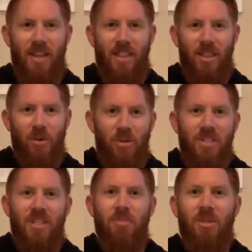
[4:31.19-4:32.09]
there was
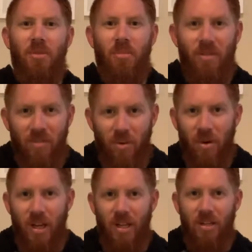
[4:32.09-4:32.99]
something
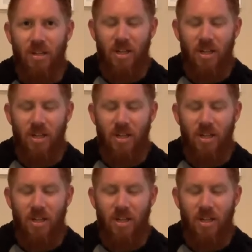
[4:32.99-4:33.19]
beforehand.